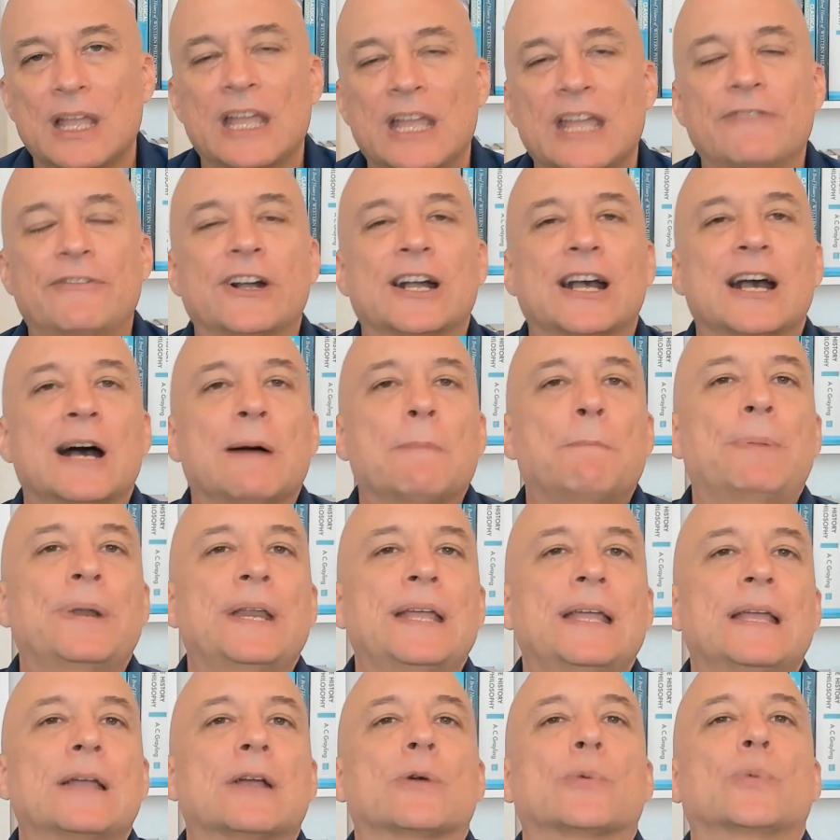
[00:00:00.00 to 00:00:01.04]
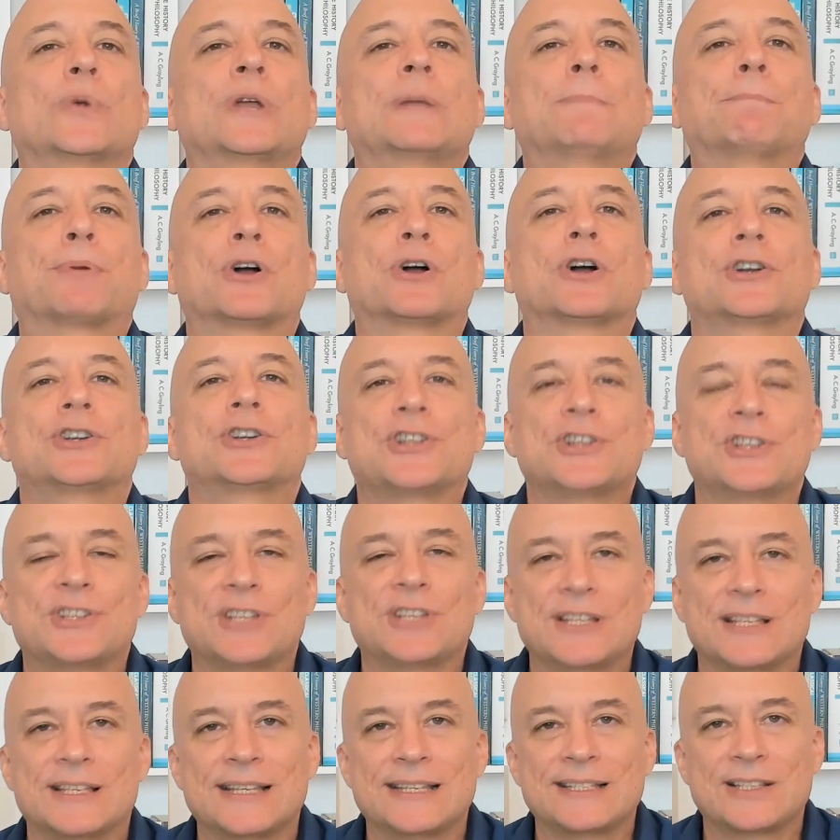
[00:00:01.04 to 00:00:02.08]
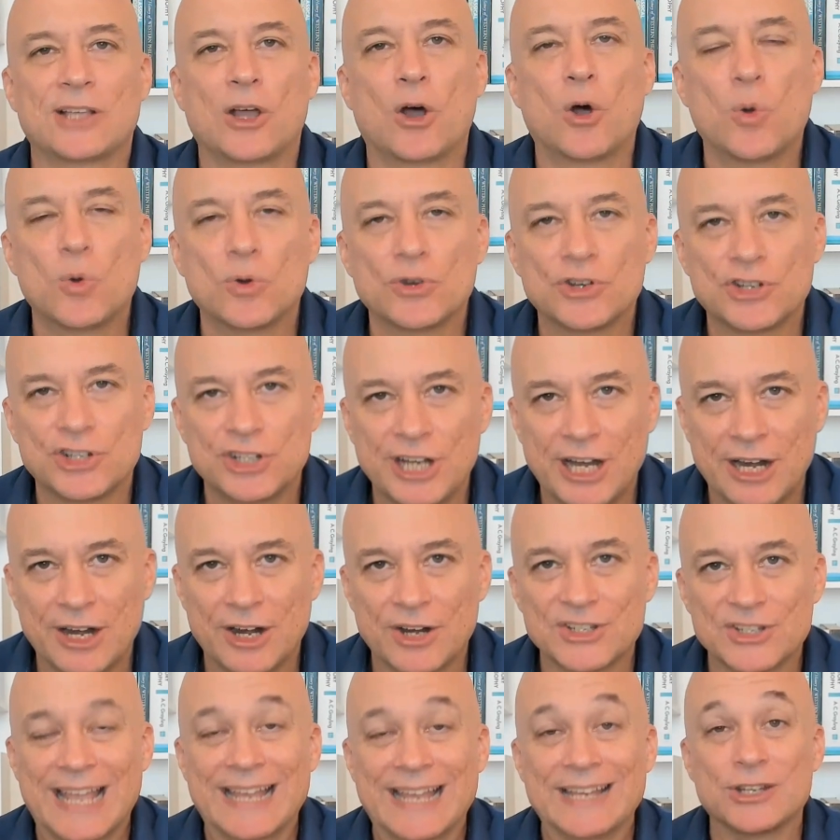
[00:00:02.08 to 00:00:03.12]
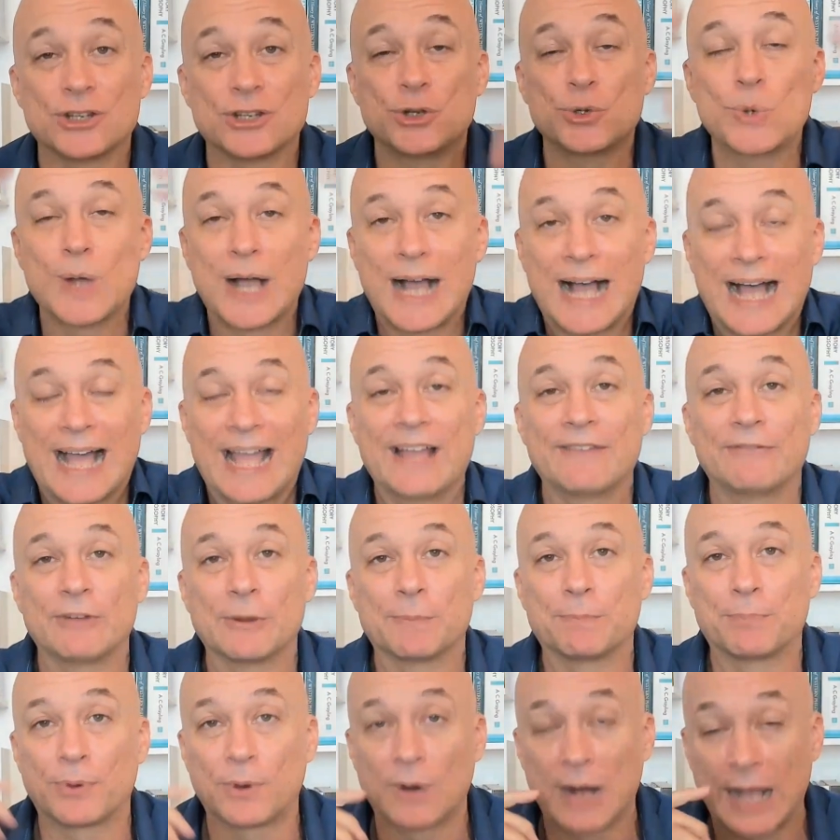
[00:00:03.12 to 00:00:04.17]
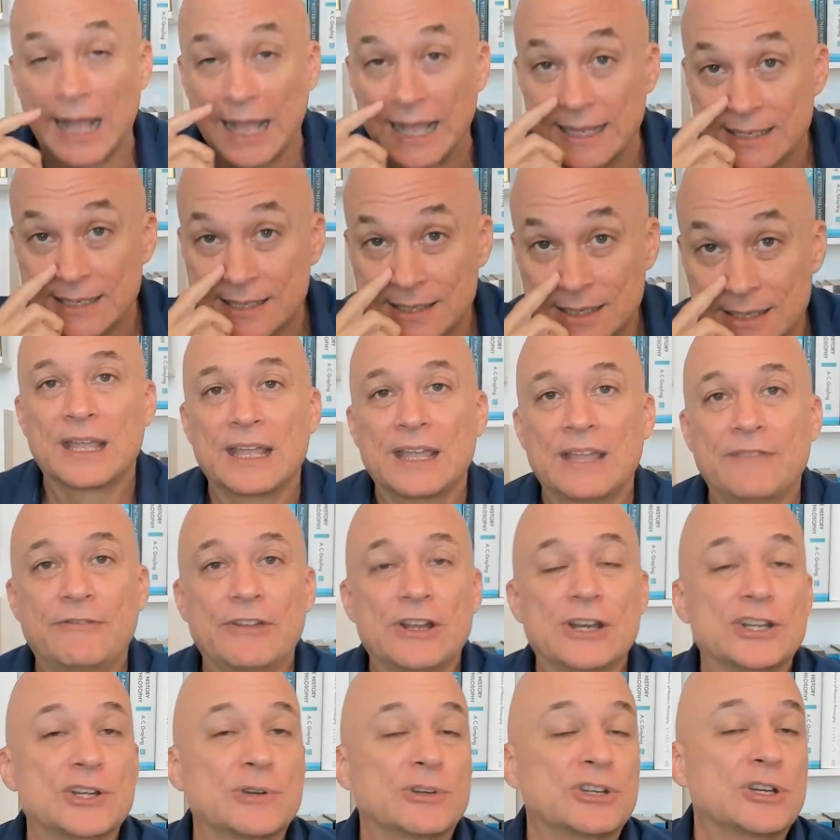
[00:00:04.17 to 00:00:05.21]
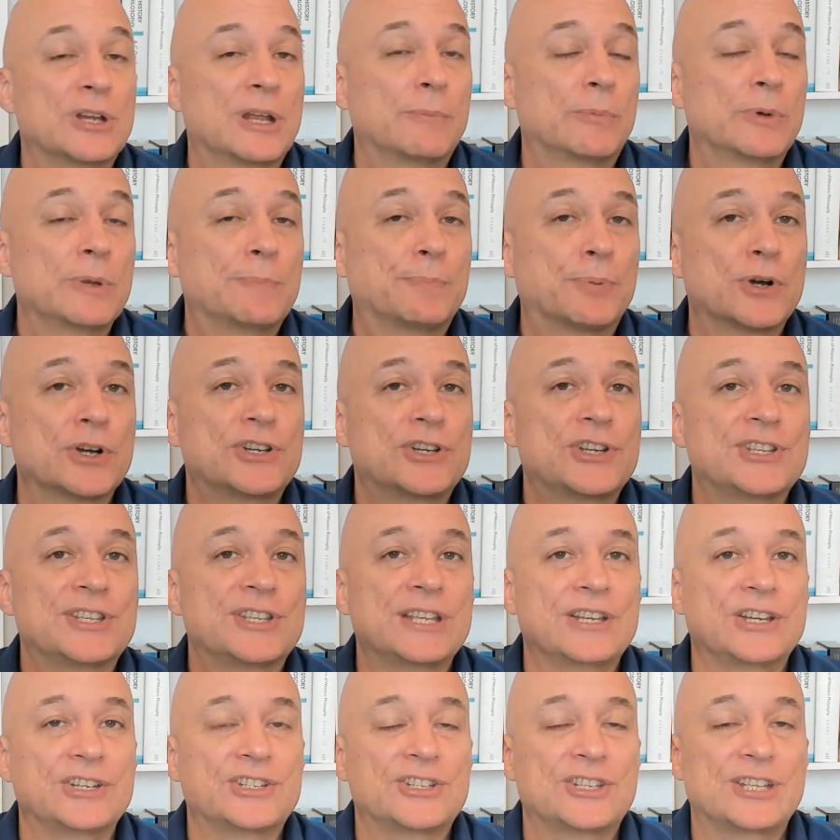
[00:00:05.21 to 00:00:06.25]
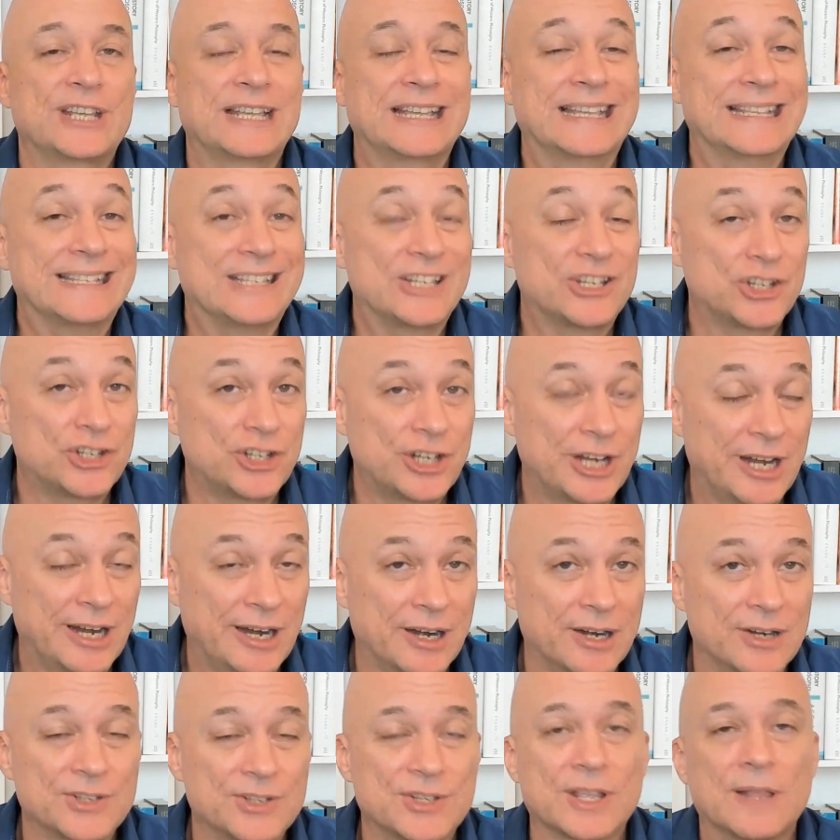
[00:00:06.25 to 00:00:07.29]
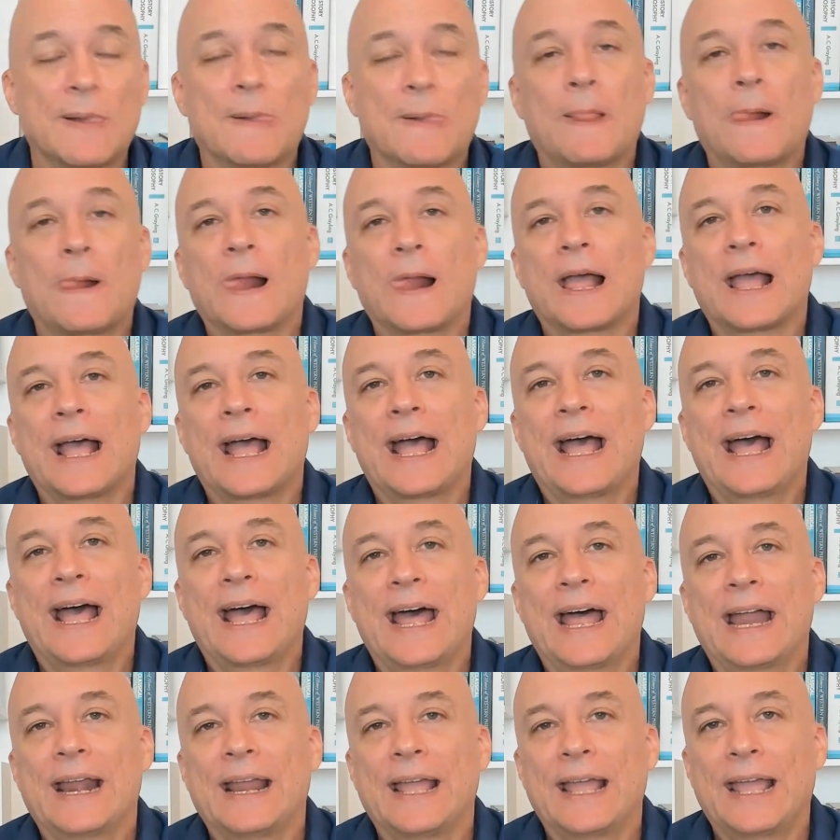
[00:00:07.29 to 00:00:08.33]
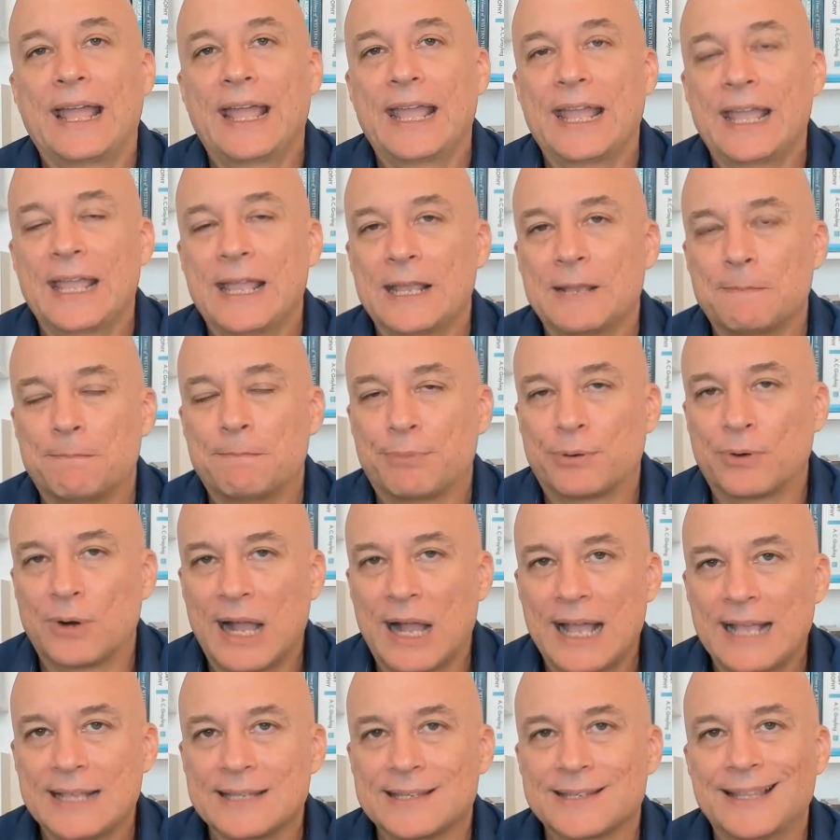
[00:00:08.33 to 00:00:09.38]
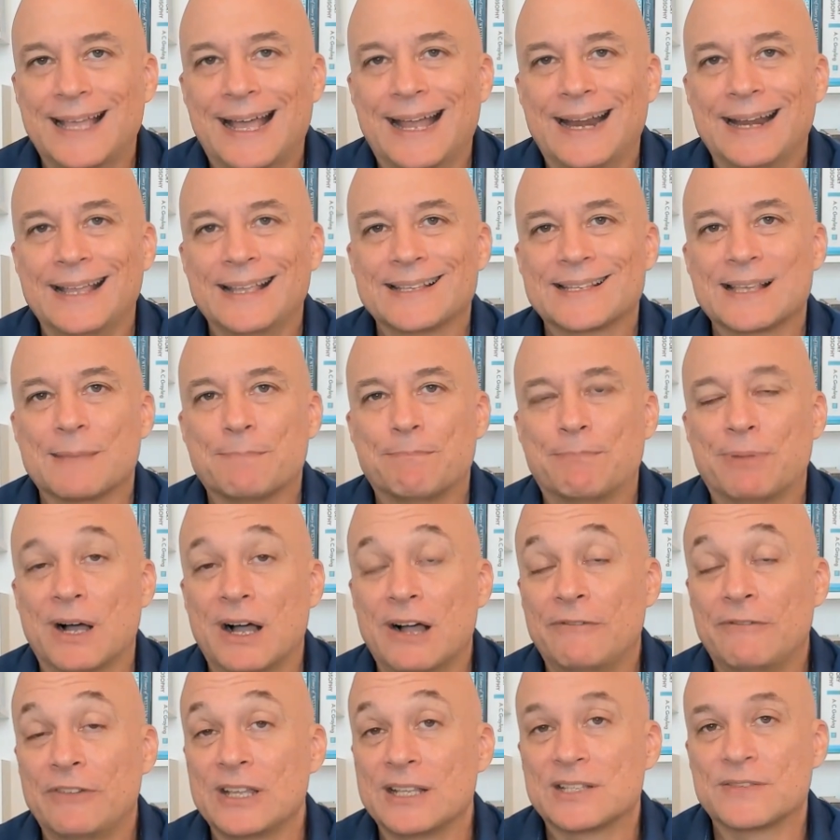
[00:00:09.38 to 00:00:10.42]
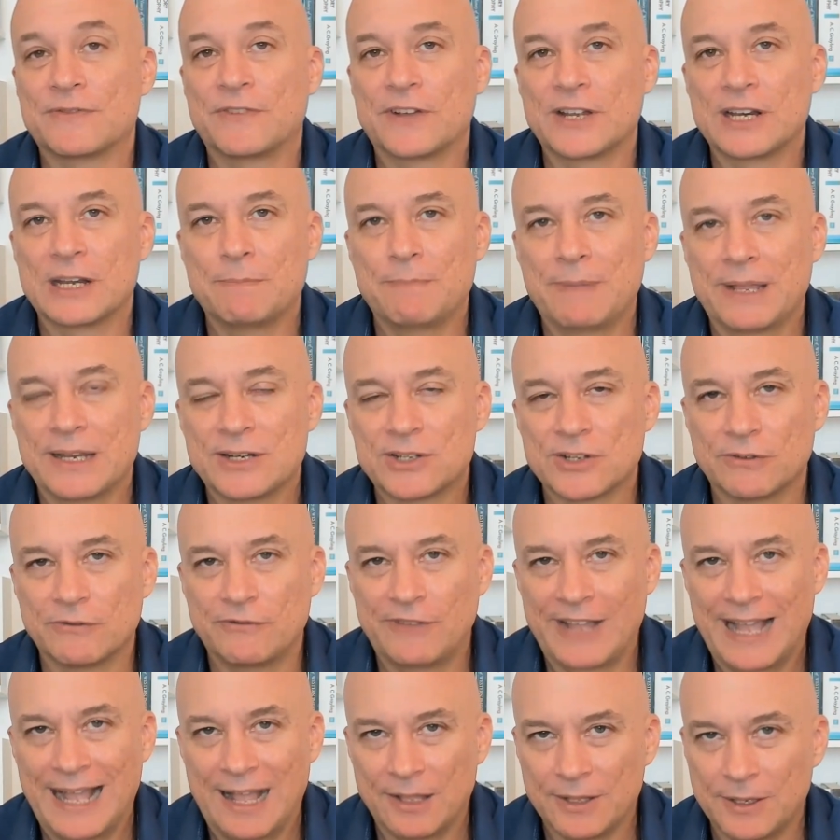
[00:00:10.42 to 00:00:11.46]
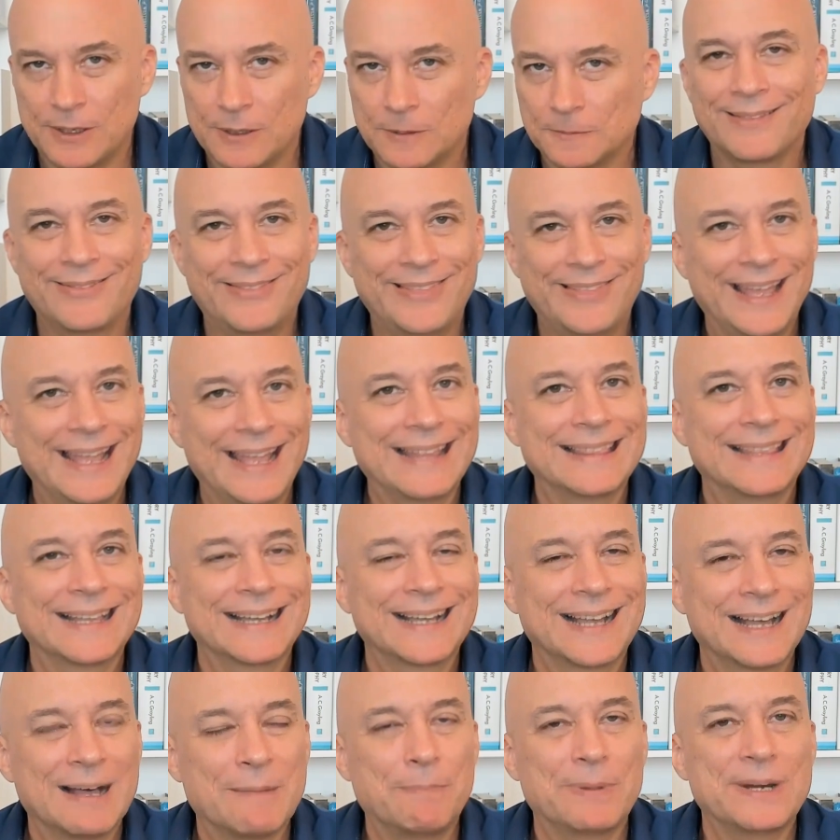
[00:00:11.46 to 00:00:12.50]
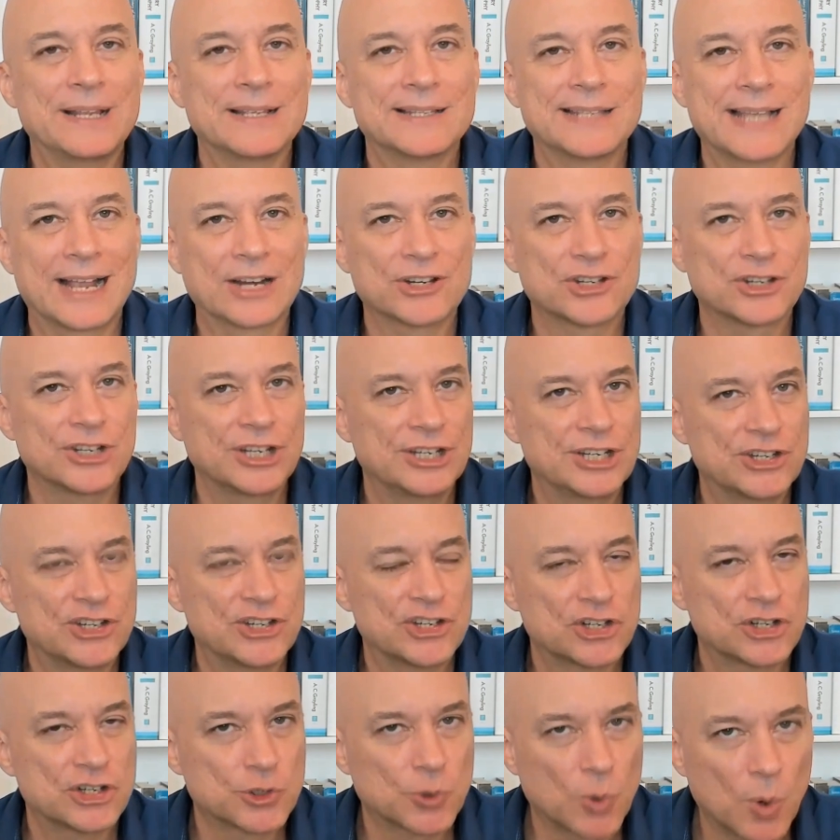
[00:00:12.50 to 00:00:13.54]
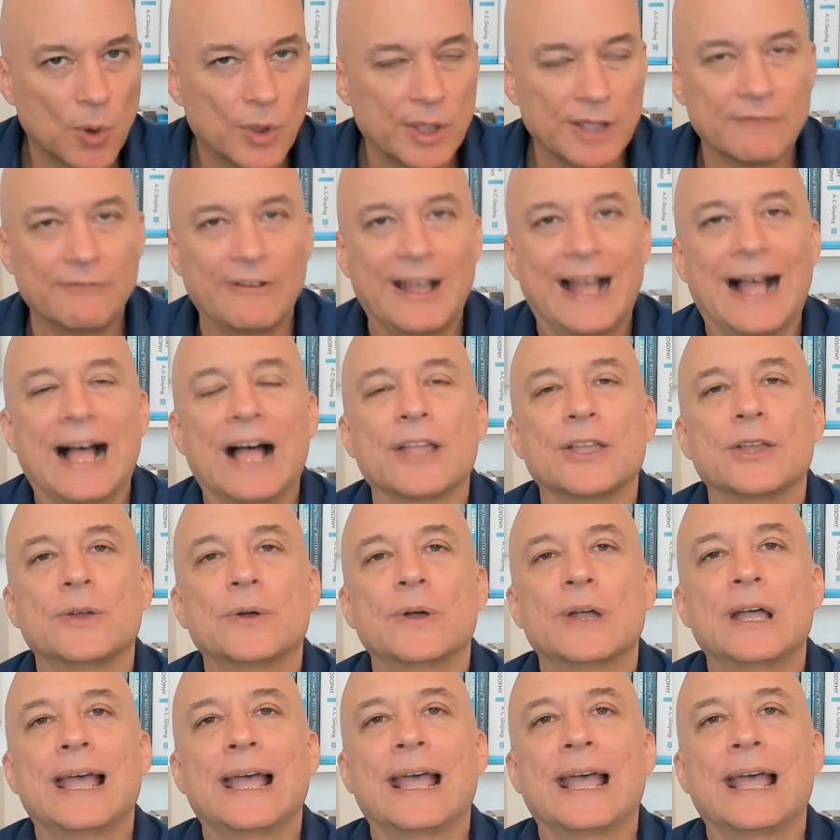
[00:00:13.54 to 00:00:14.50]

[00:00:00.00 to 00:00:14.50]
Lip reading: If a company repurchases its own shares at too high of a price, if it repurchases its shares at a price that is above its fundamental value, then the company is actually destroying value,